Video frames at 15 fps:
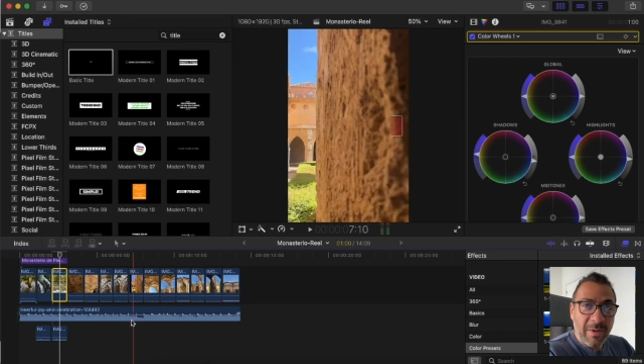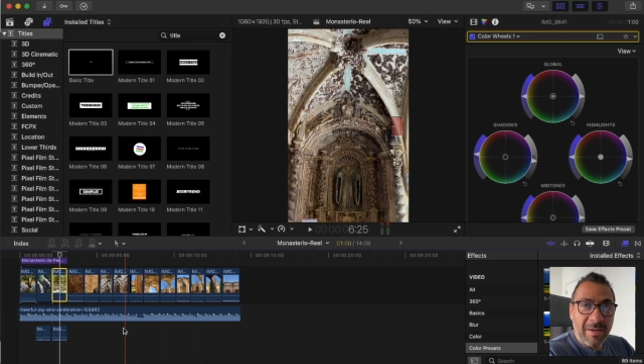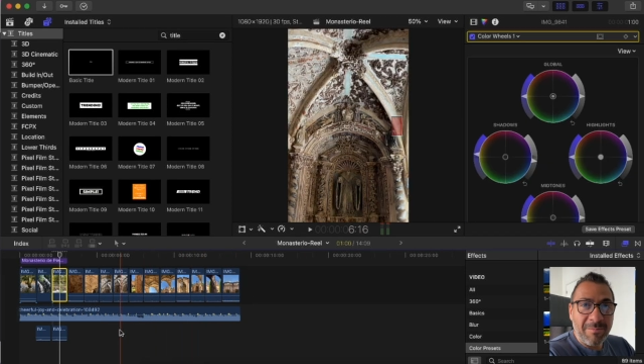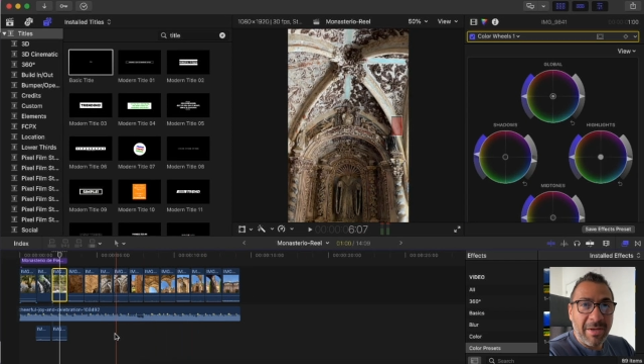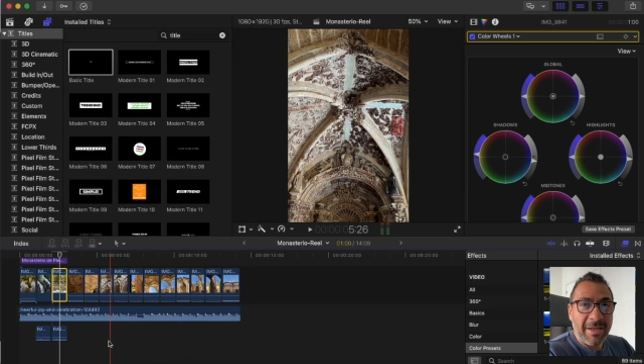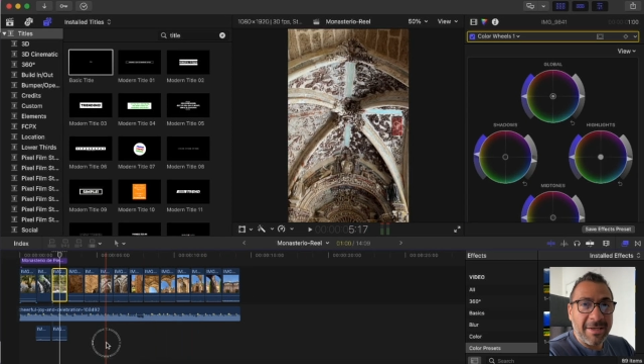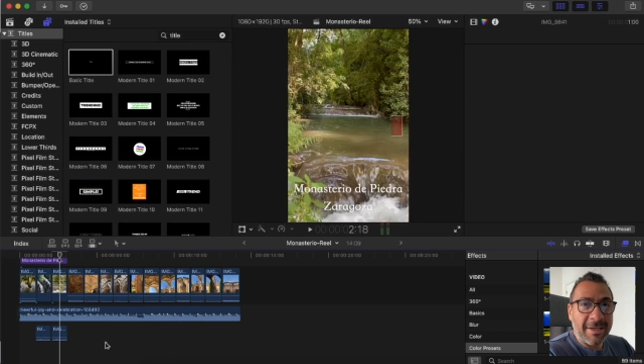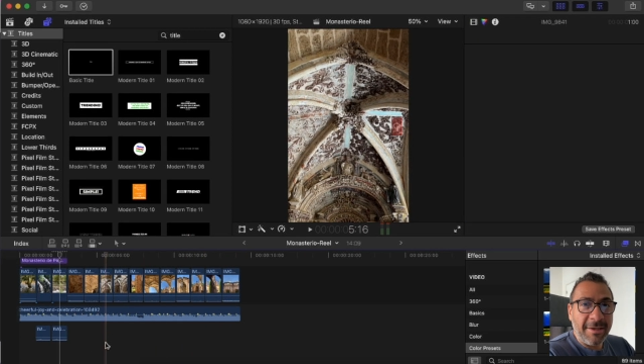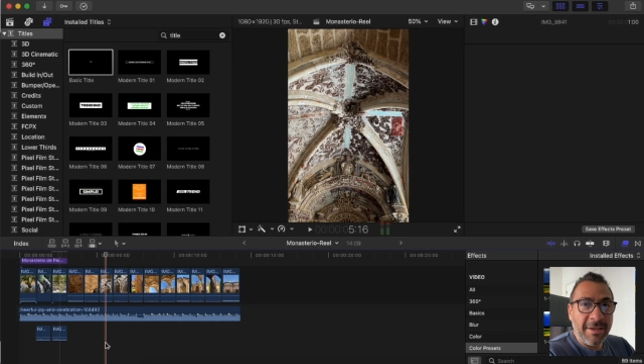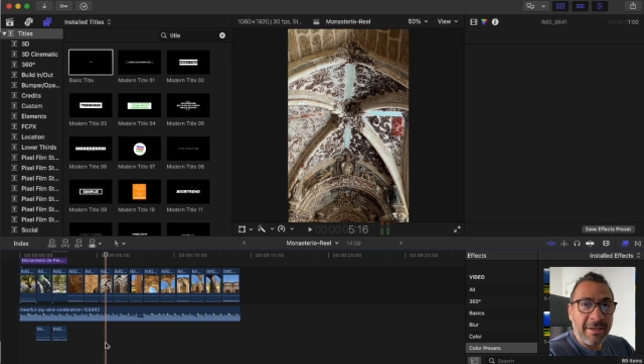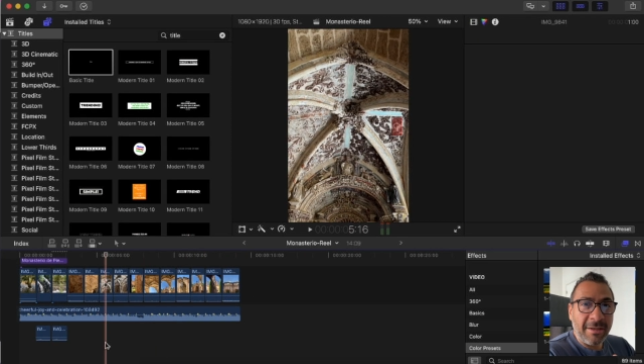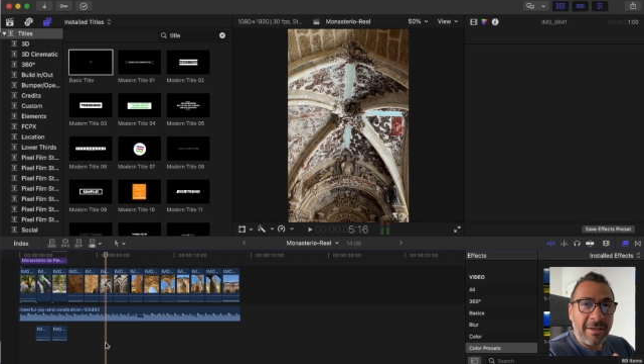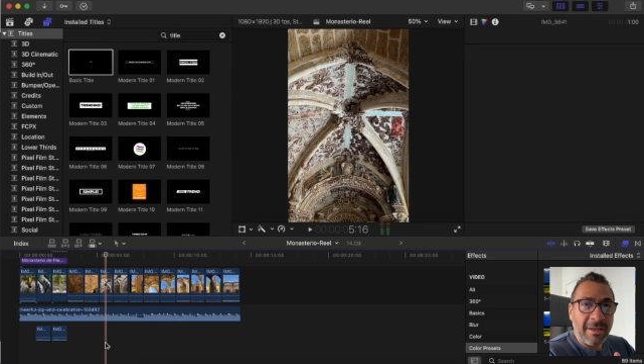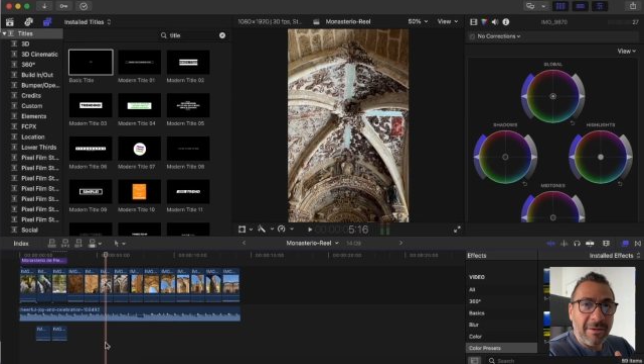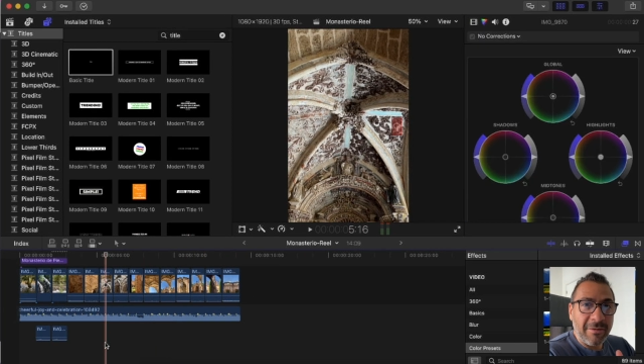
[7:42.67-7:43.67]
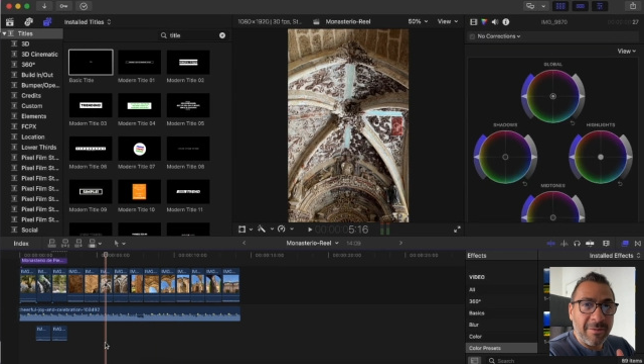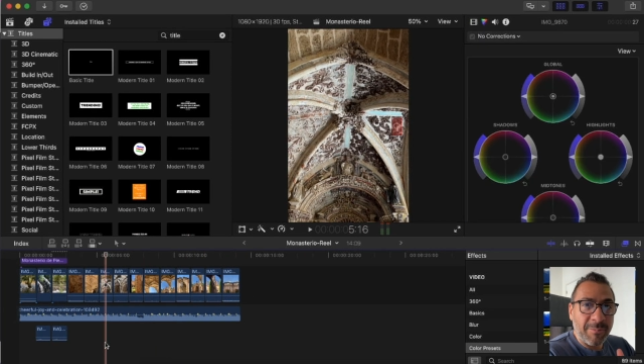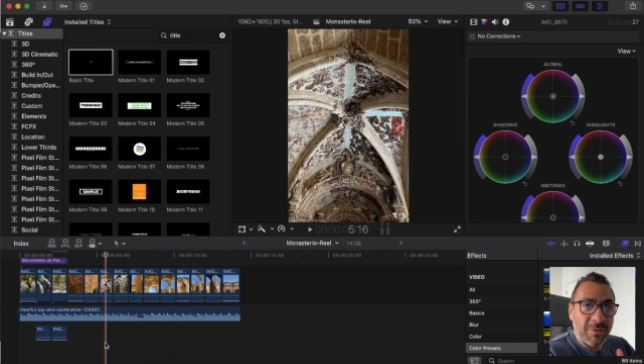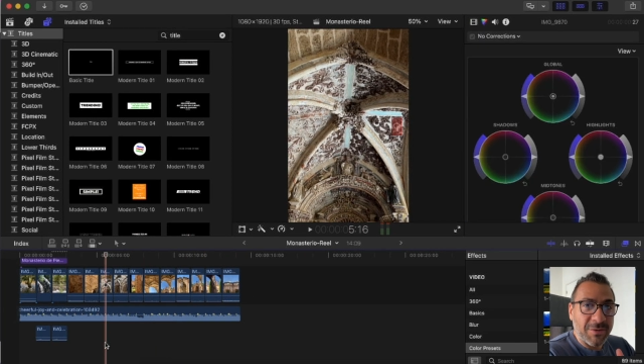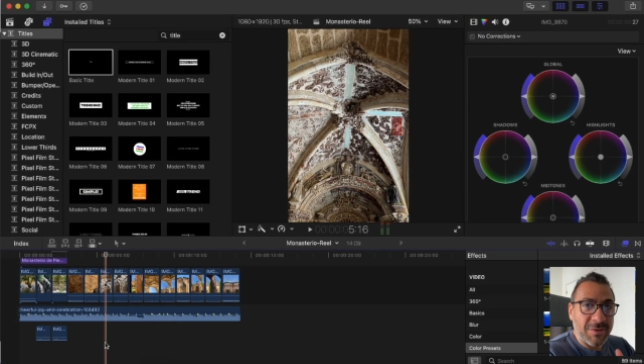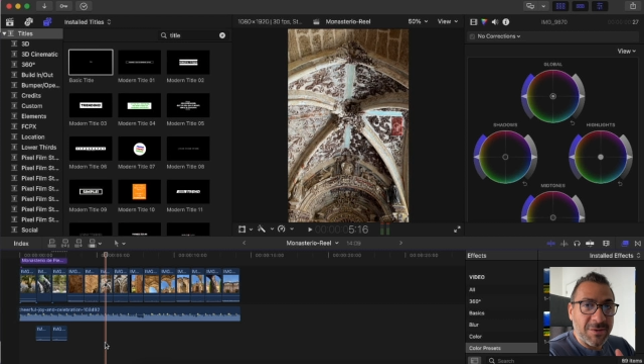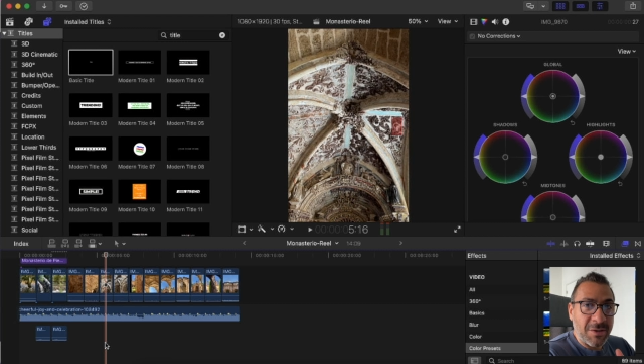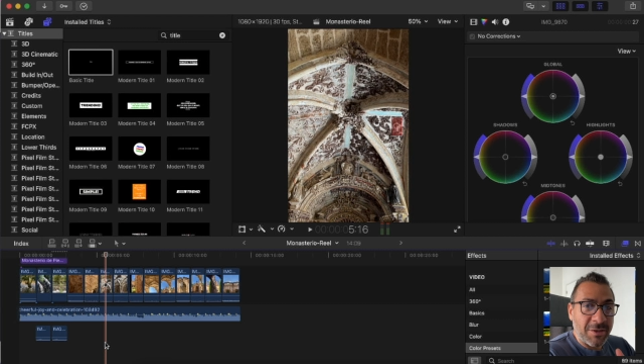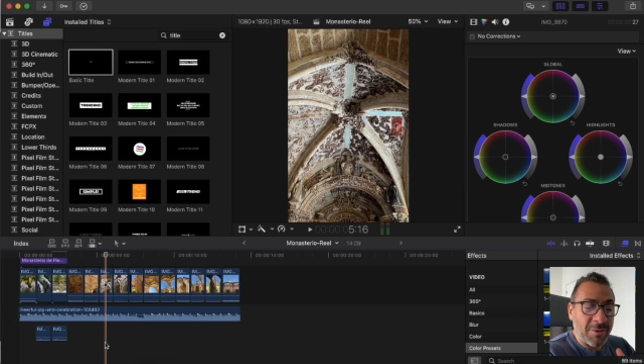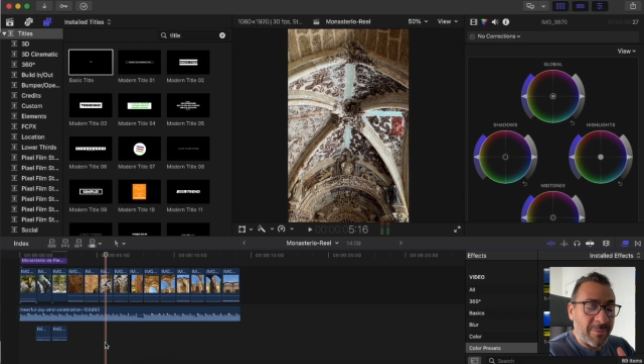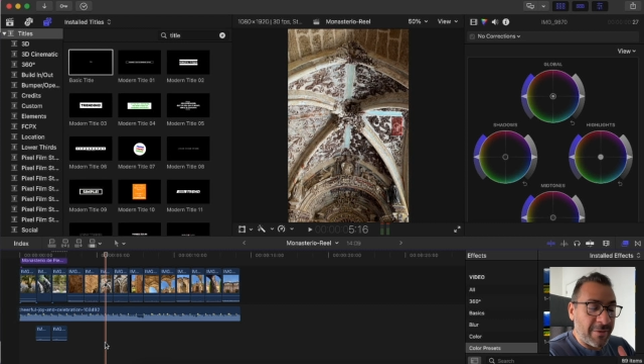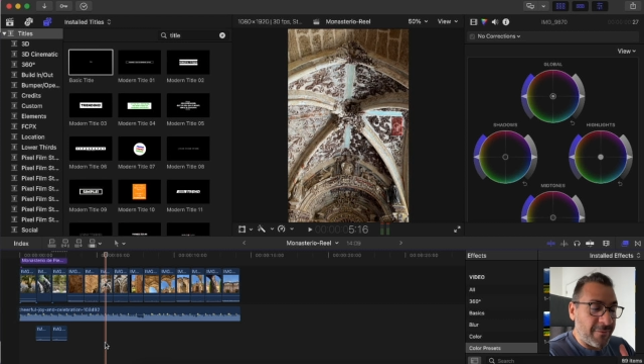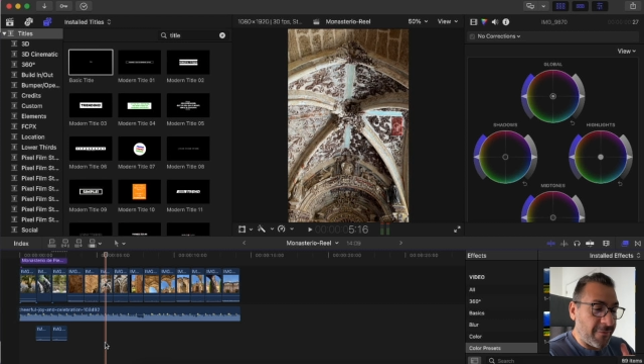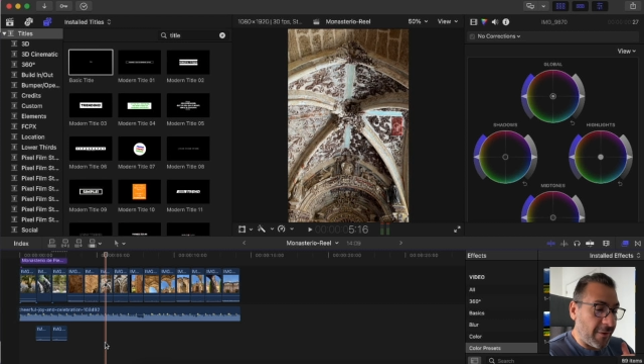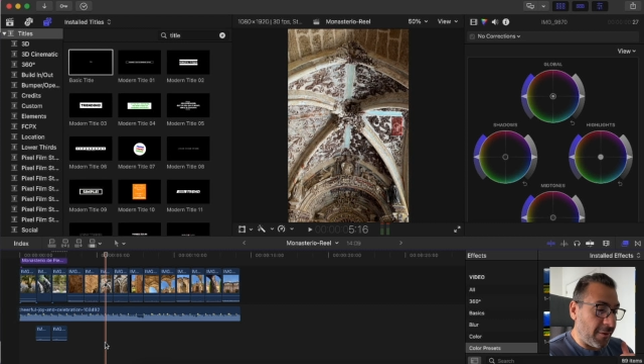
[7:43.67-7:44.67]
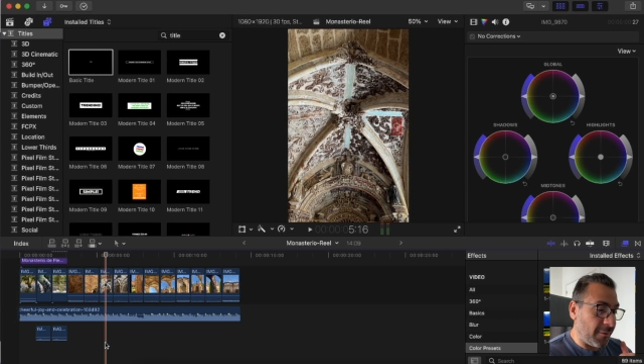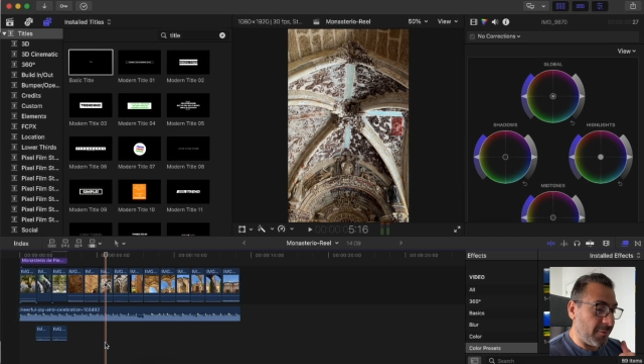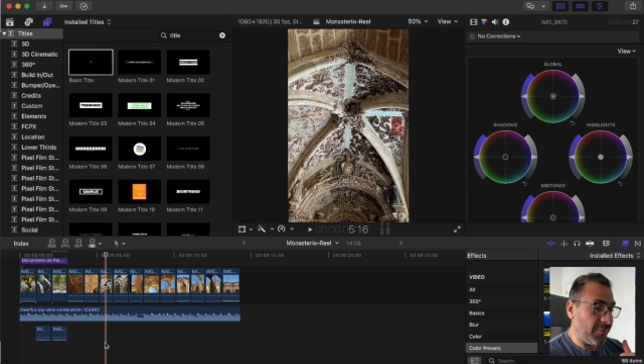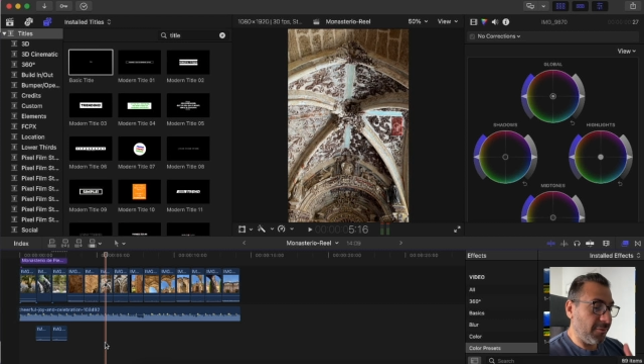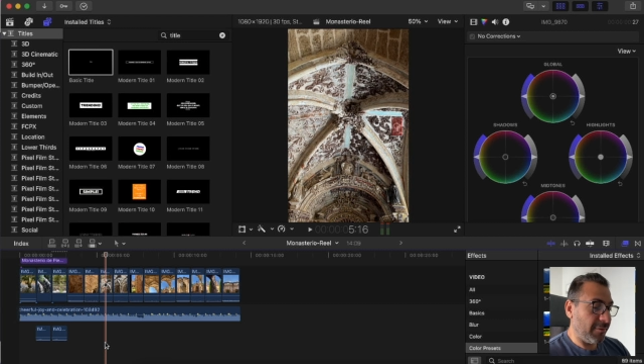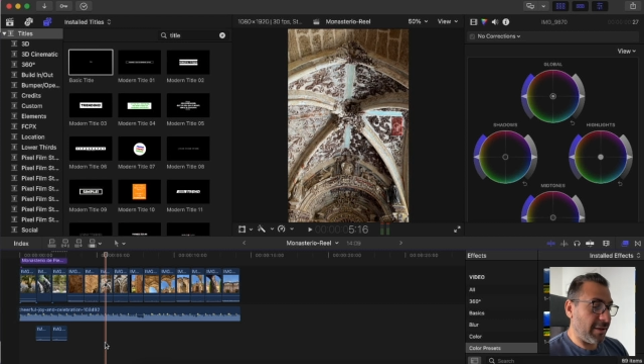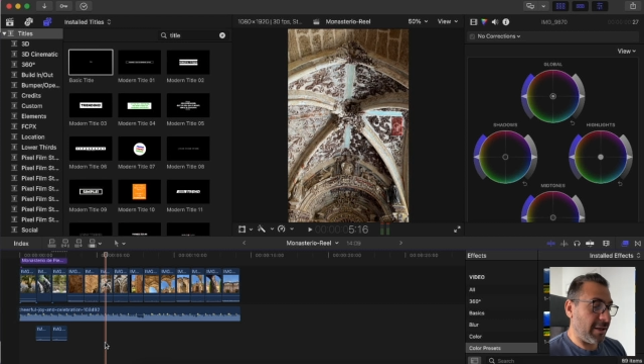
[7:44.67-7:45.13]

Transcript: it made clear the process I normally follow.